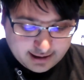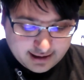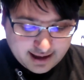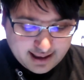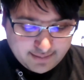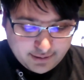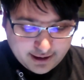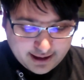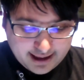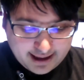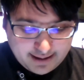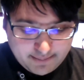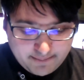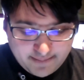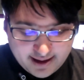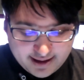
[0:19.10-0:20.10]

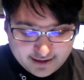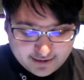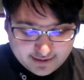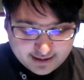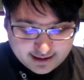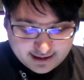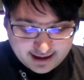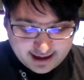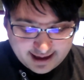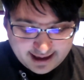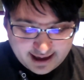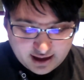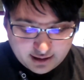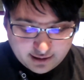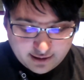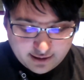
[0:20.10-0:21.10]
Celebrating Mother's
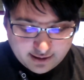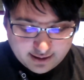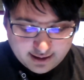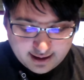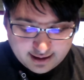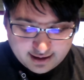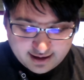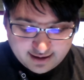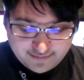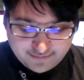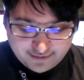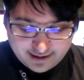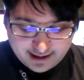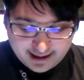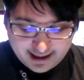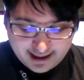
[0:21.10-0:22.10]
Day looked
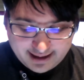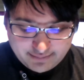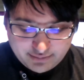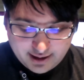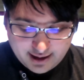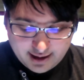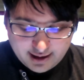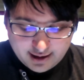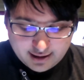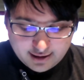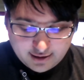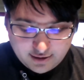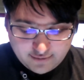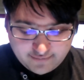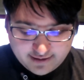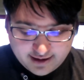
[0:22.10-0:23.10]
different amid the
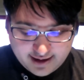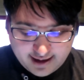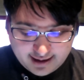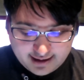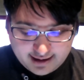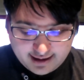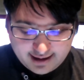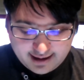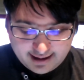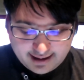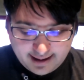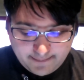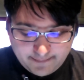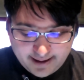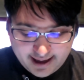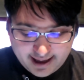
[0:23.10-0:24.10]

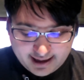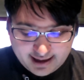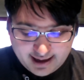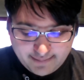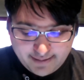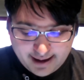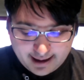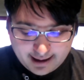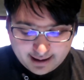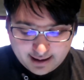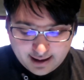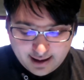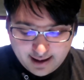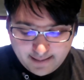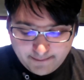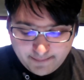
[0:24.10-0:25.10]
COVID-19 pandemic,
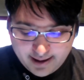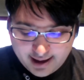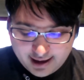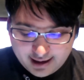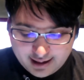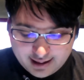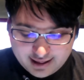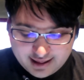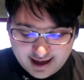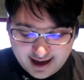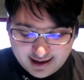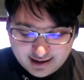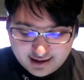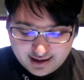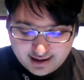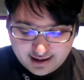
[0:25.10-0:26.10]
but
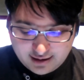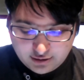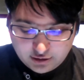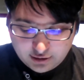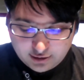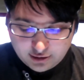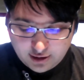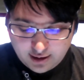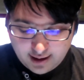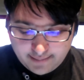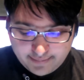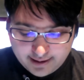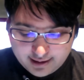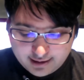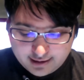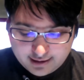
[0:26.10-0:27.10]
that didn't
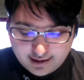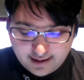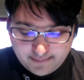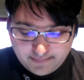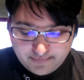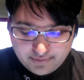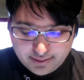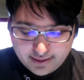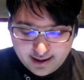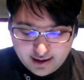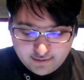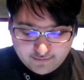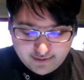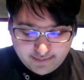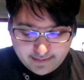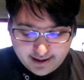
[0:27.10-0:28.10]
stop some
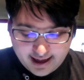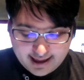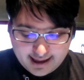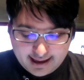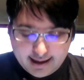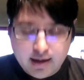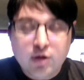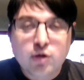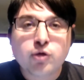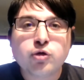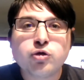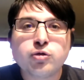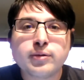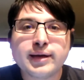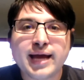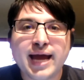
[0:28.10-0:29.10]
from getting
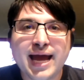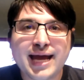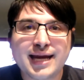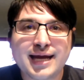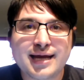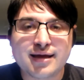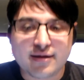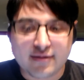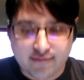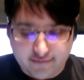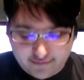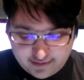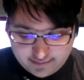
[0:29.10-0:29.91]
creative.